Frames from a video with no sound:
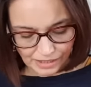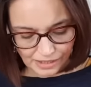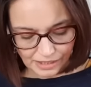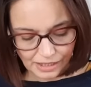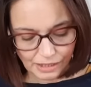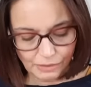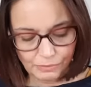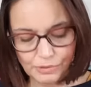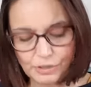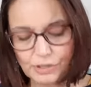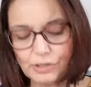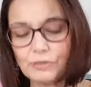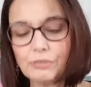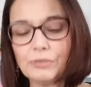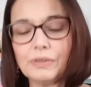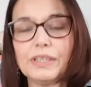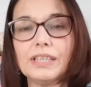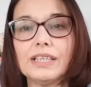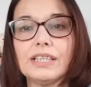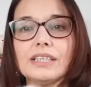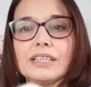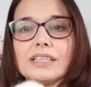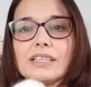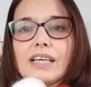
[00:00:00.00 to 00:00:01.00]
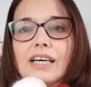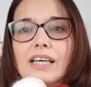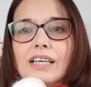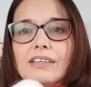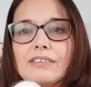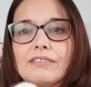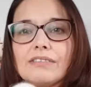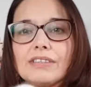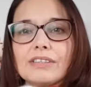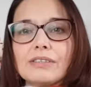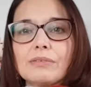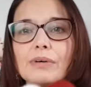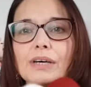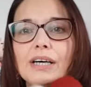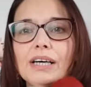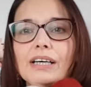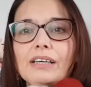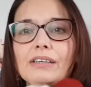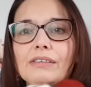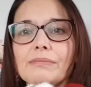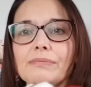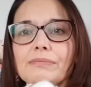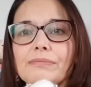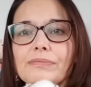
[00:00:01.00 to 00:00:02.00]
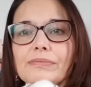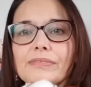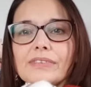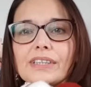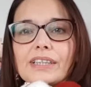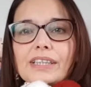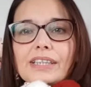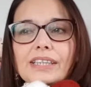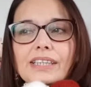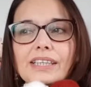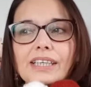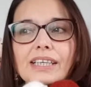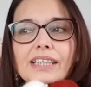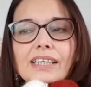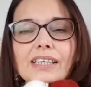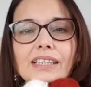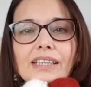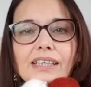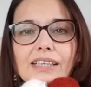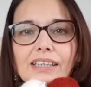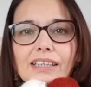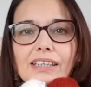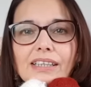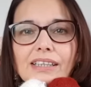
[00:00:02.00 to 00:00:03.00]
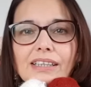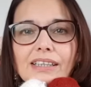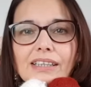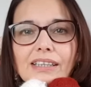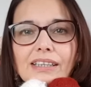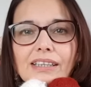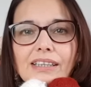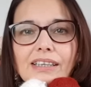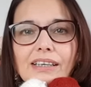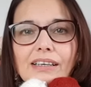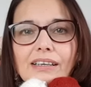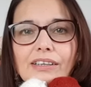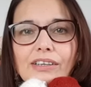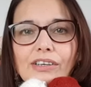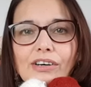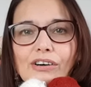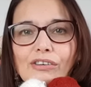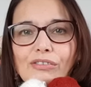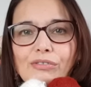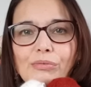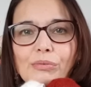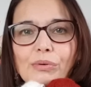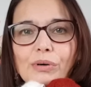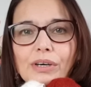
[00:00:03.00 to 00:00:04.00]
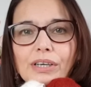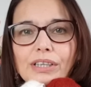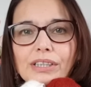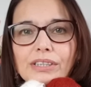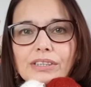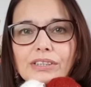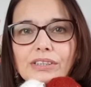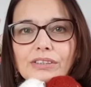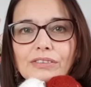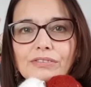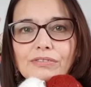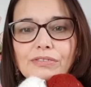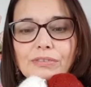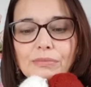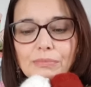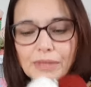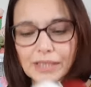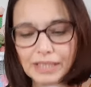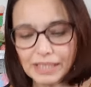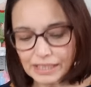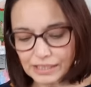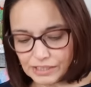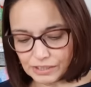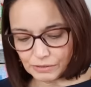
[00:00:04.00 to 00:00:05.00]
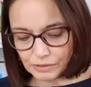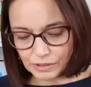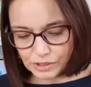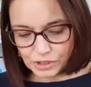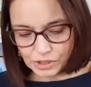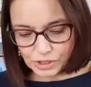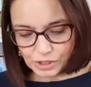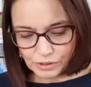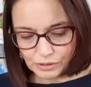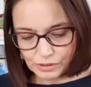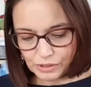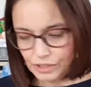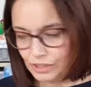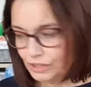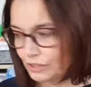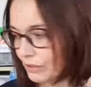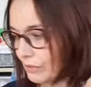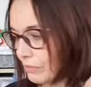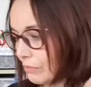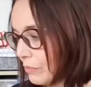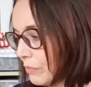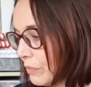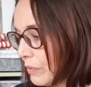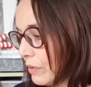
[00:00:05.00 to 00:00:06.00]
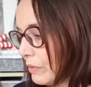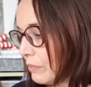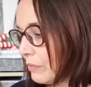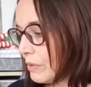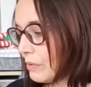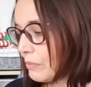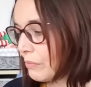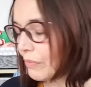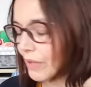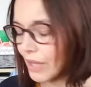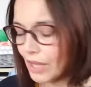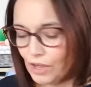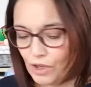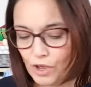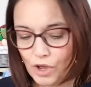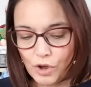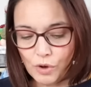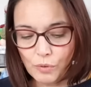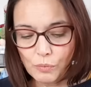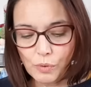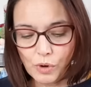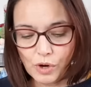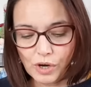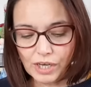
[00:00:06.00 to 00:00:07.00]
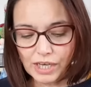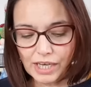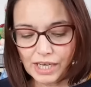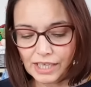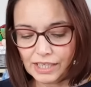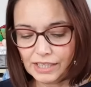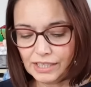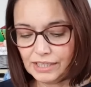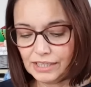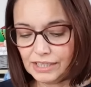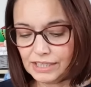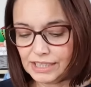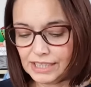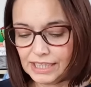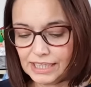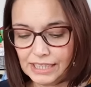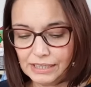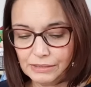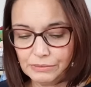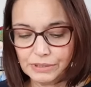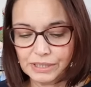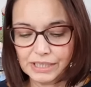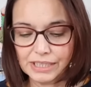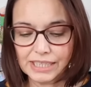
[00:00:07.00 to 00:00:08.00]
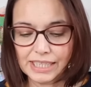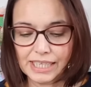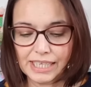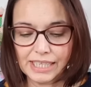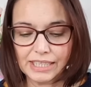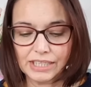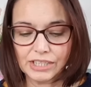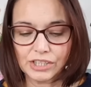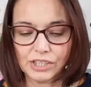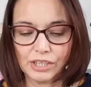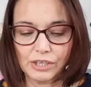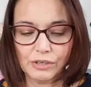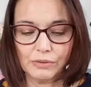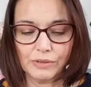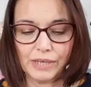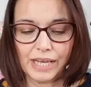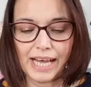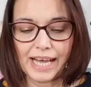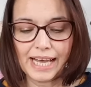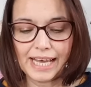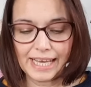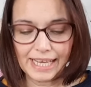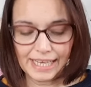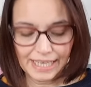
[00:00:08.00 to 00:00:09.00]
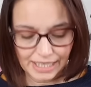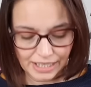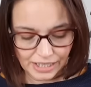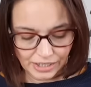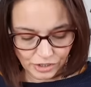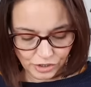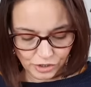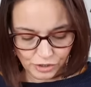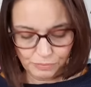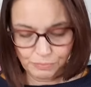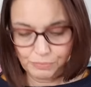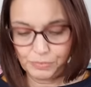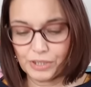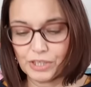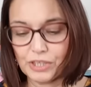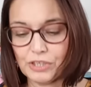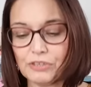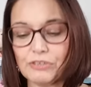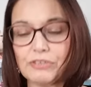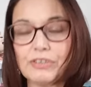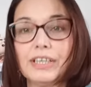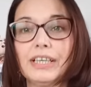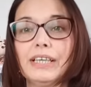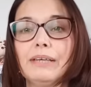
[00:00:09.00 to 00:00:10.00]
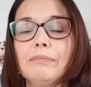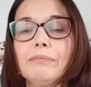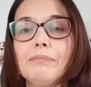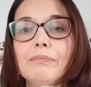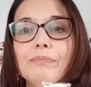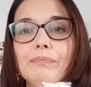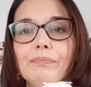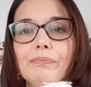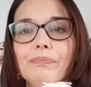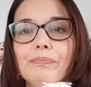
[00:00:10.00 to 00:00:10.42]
I'm good with this colour as well, I think. And off-white's good for me. So I'll show you that what colours he was saying. So A should be cream.